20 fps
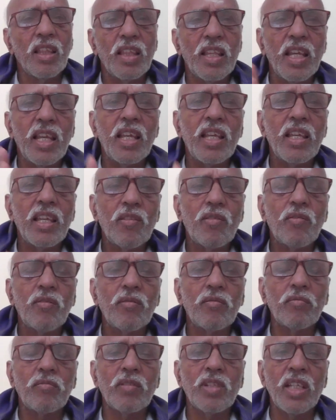they, you
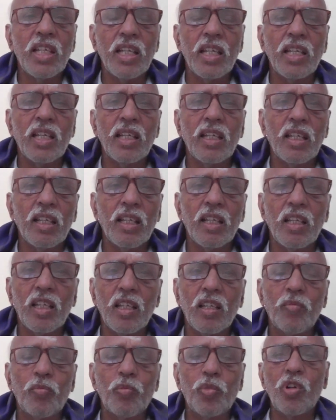know, they
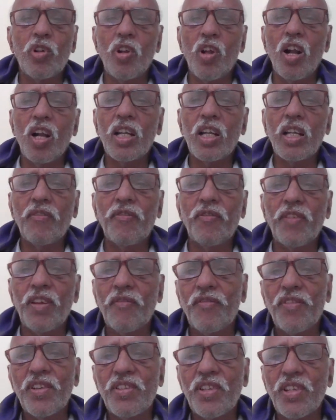put lot of
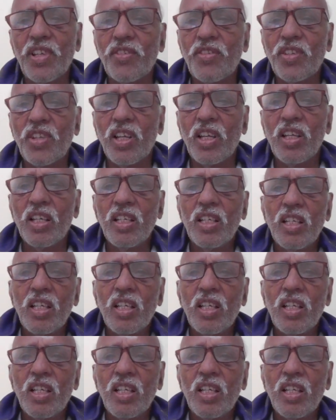emphasis